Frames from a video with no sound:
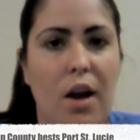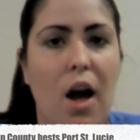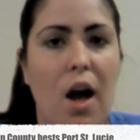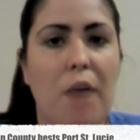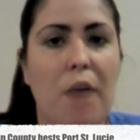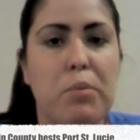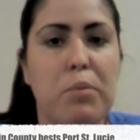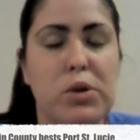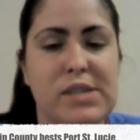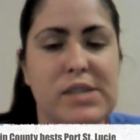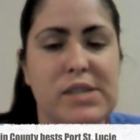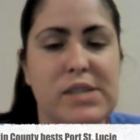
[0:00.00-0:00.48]

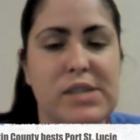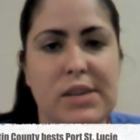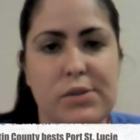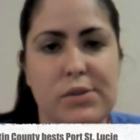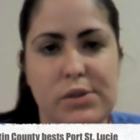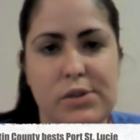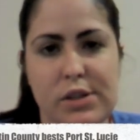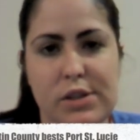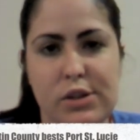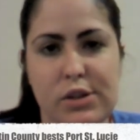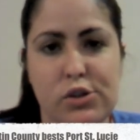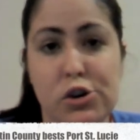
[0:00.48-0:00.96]
Port St.
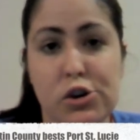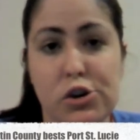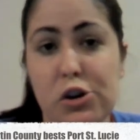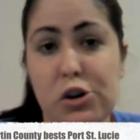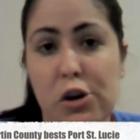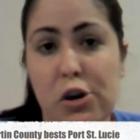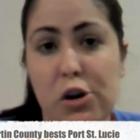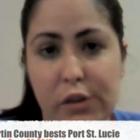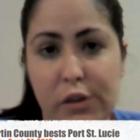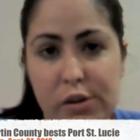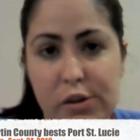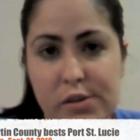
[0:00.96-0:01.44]
Lucie
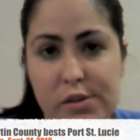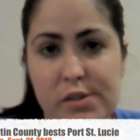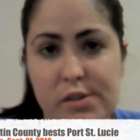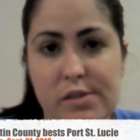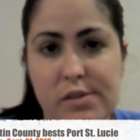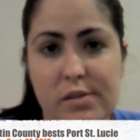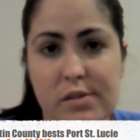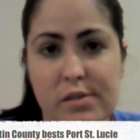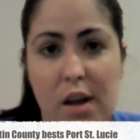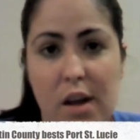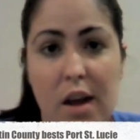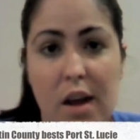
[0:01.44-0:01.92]

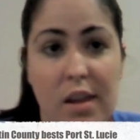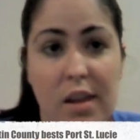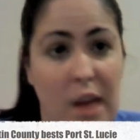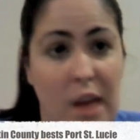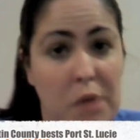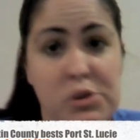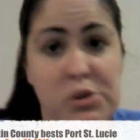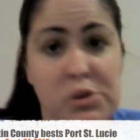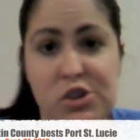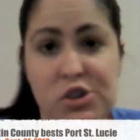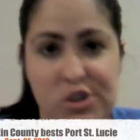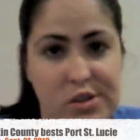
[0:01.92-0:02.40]
turnovers, and
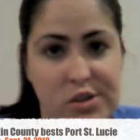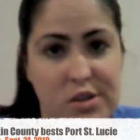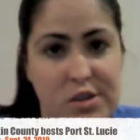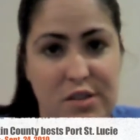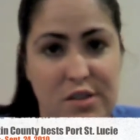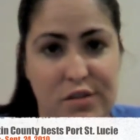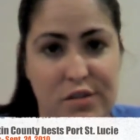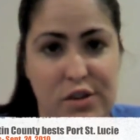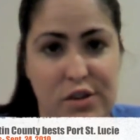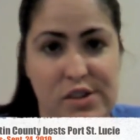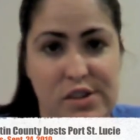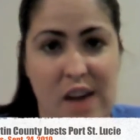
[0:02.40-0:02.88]
that was just in
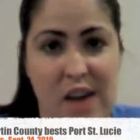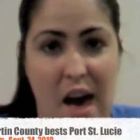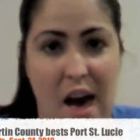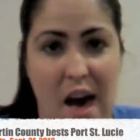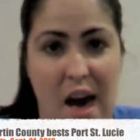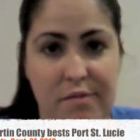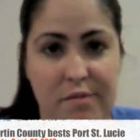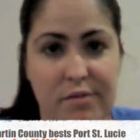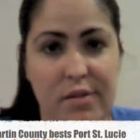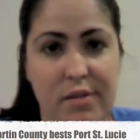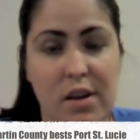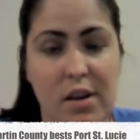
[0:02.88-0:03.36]
the first
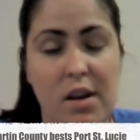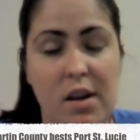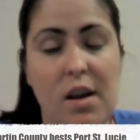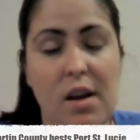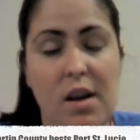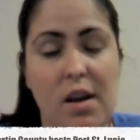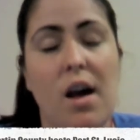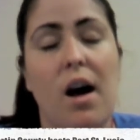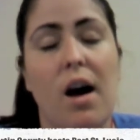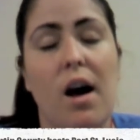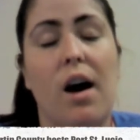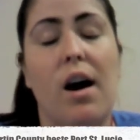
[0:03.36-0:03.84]
half.
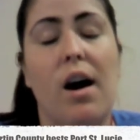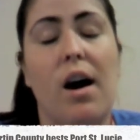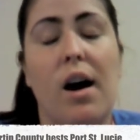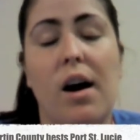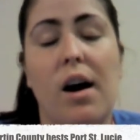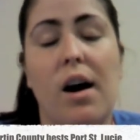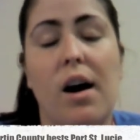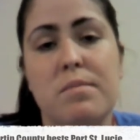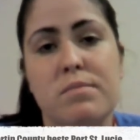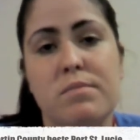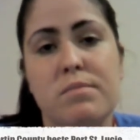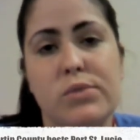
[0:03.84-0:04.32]

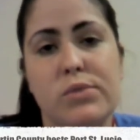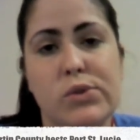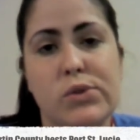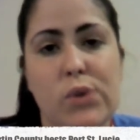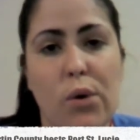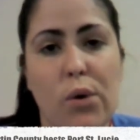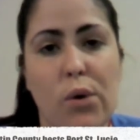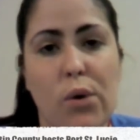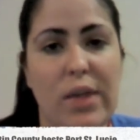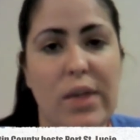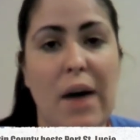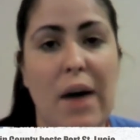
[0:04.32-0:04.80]

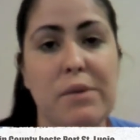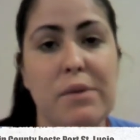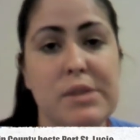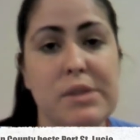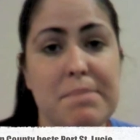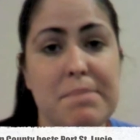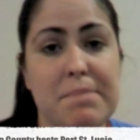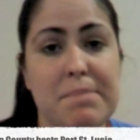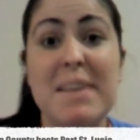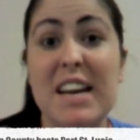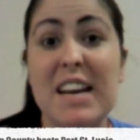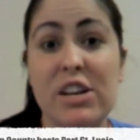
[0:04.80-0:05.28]
So that was
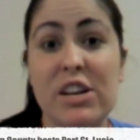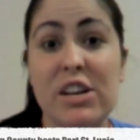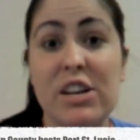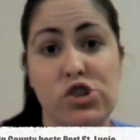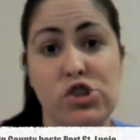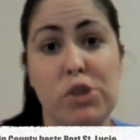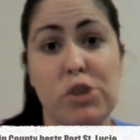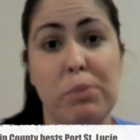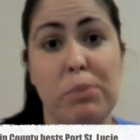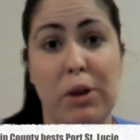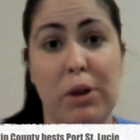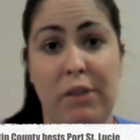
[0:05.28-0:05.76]
a big
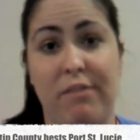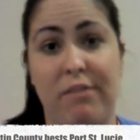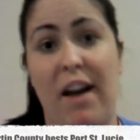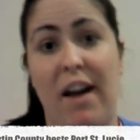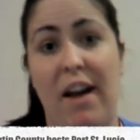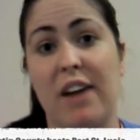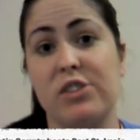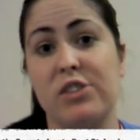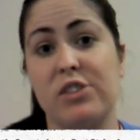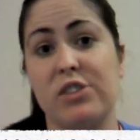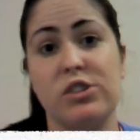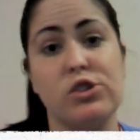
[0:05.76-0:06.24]
contributing
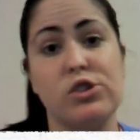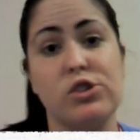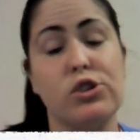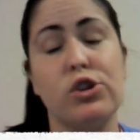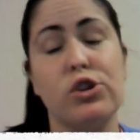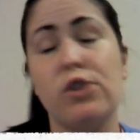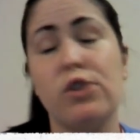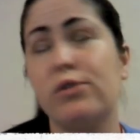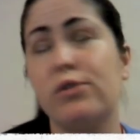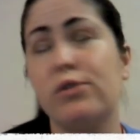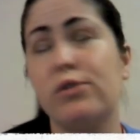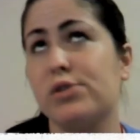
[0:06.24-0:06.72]
factor.
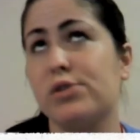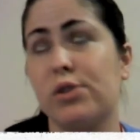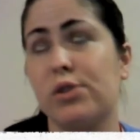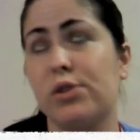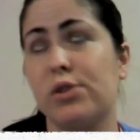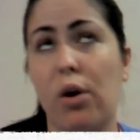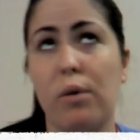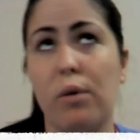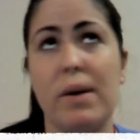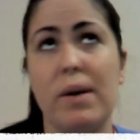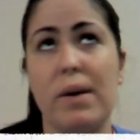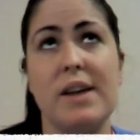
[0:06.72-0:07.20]
Turnovers are
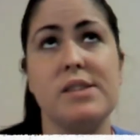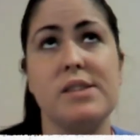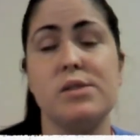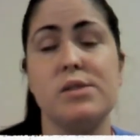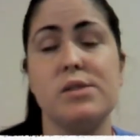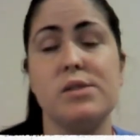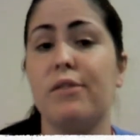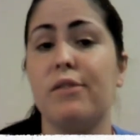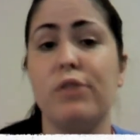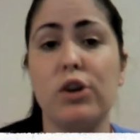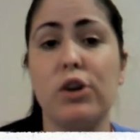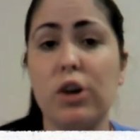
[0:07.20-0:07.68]
always,
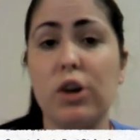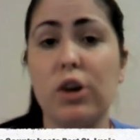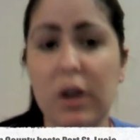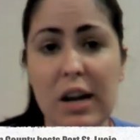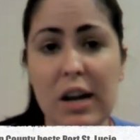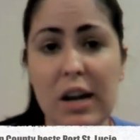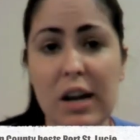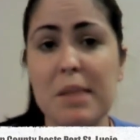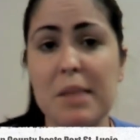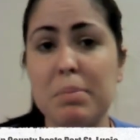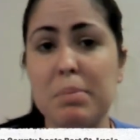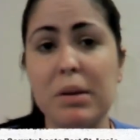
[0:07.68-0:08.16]
if you're
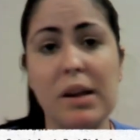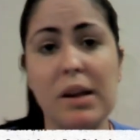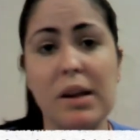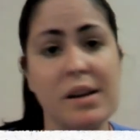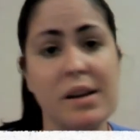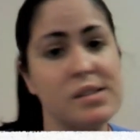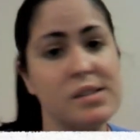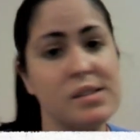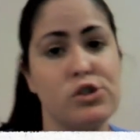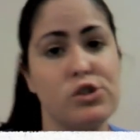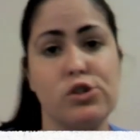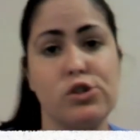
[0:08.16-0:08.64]
in the
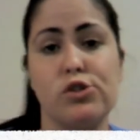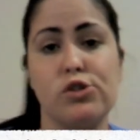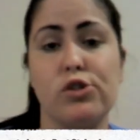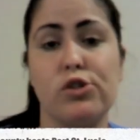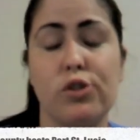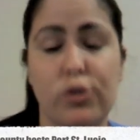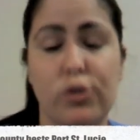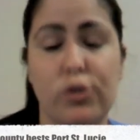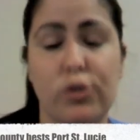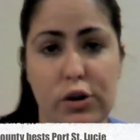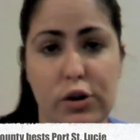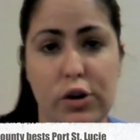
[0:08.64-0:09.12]
plus in the
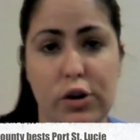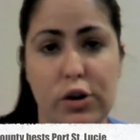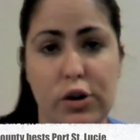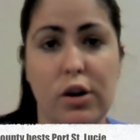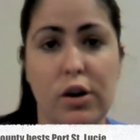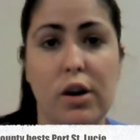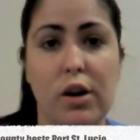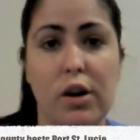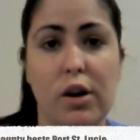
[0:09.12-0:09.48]
turnover